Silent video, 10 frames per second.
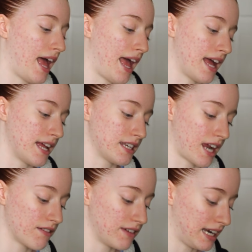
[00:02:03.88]
and
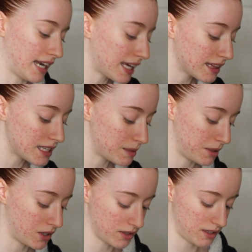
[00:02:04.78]
I really like this
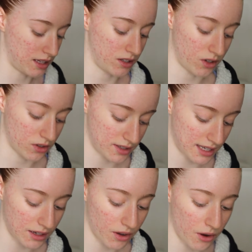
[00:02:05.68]
because it's not
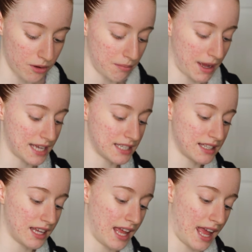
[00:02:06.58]
silicone
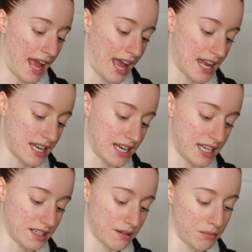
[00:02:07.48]
based and it
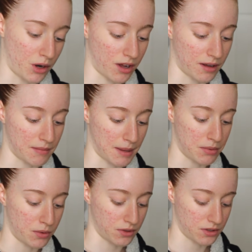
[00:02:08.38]
doesn't block up my
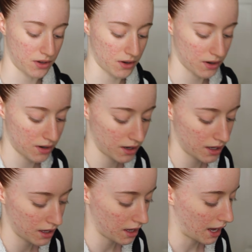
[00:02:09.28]
pores. So
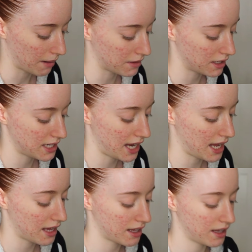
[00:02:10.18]
I'm going to
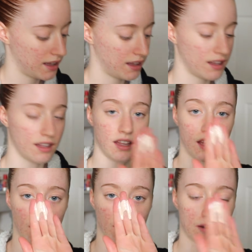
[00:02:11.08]
take
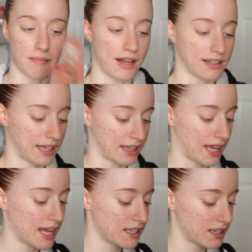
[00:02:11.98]
a good amount like
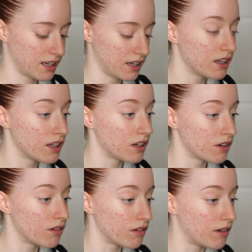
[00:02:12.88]
that,
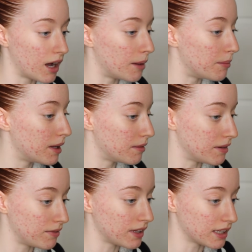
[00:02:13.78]
rub my
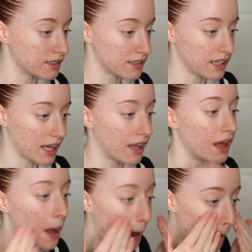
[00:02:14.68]
fingers together